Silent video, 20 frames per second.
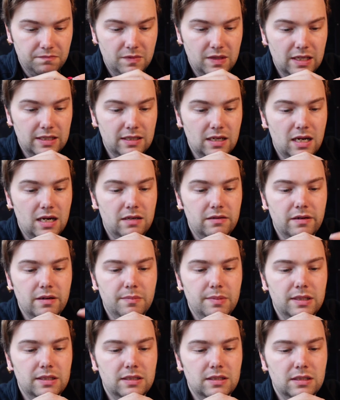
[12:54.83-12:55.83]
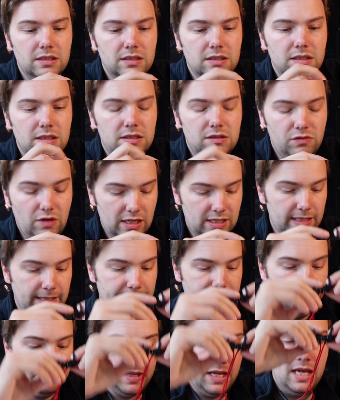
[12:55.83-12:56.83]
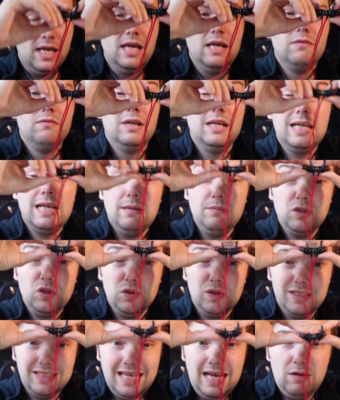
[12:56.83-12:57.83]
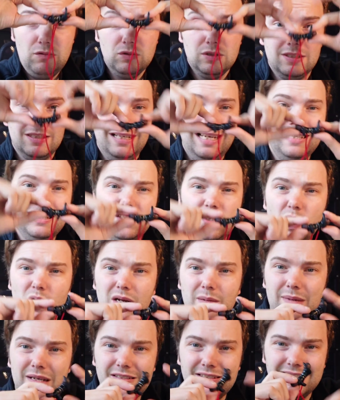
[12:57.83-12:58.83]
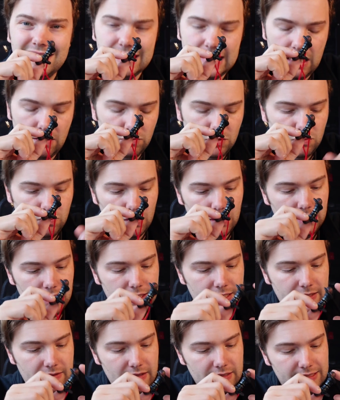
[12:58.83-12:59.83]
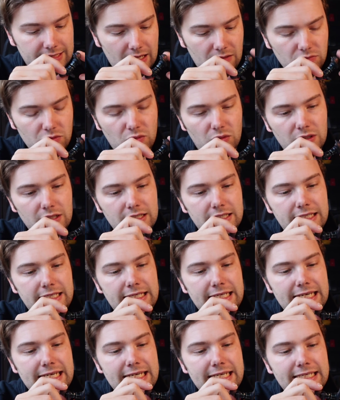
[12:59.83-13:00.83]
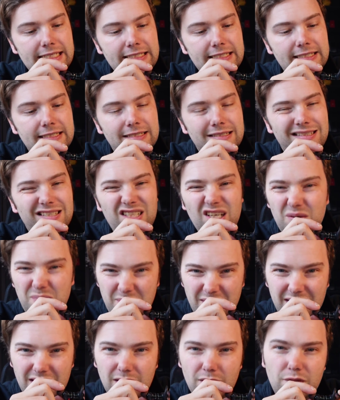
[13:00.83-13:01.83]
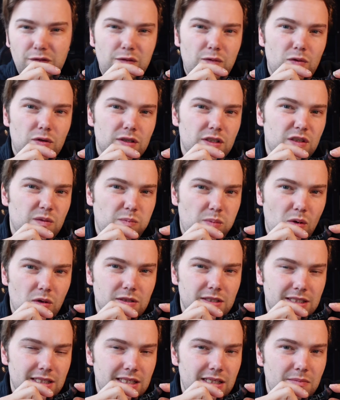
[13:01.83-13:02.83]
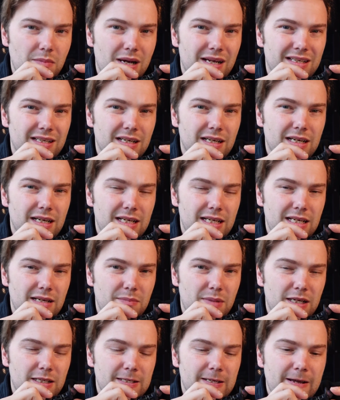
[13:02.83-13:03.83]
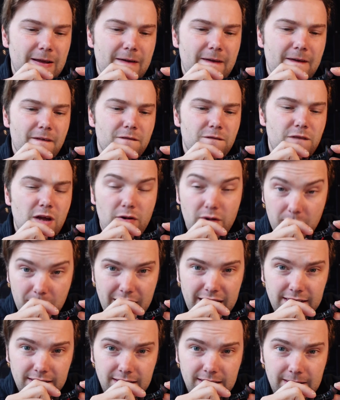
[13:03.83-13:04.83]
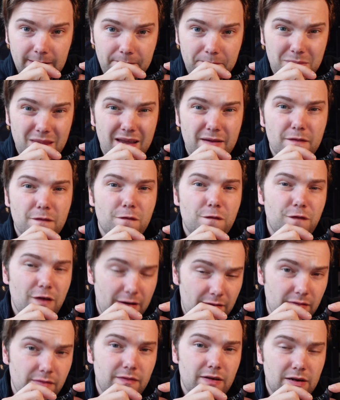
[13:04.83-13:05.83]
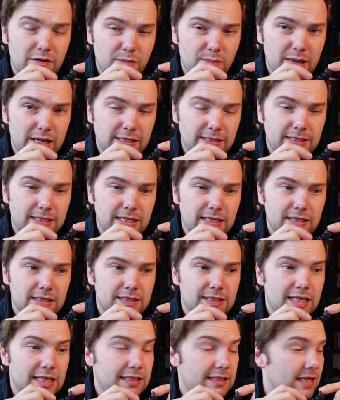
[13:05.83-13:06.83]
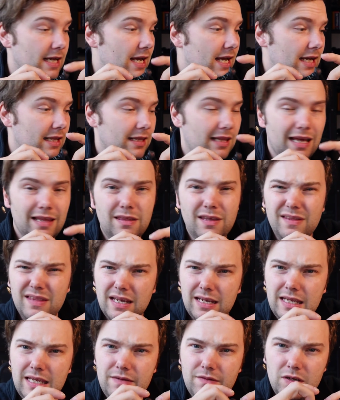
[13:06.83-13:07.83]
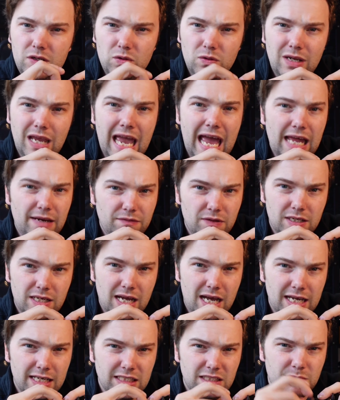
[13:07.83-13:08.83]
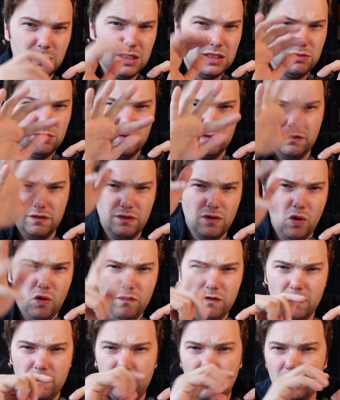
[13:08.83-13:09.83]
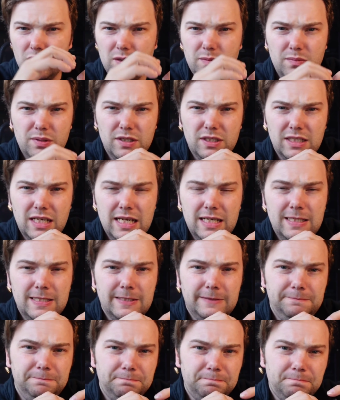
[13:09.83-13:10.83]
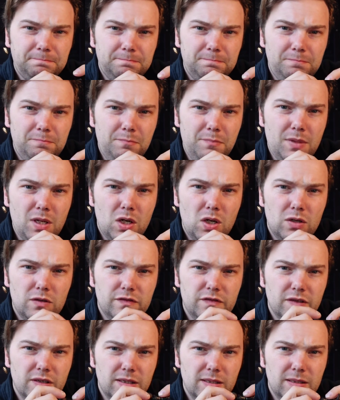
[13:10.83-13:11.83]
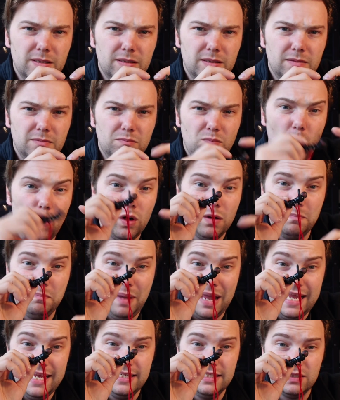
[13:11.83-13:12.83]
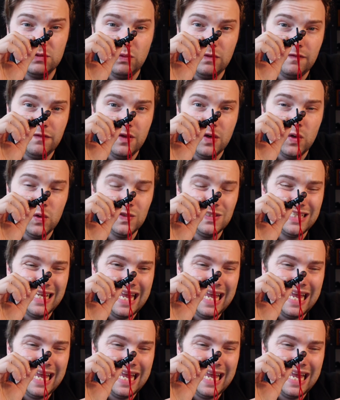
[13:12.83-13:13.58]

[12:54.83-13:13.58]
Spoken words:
that are a bit distracting. When it comes to sound, let's talk about the sound quality. The sound quality is typical for a sports earbud, very bassy. Very, very bassy in this case. I think they're even doing advertisements with over 40% of more bass with those.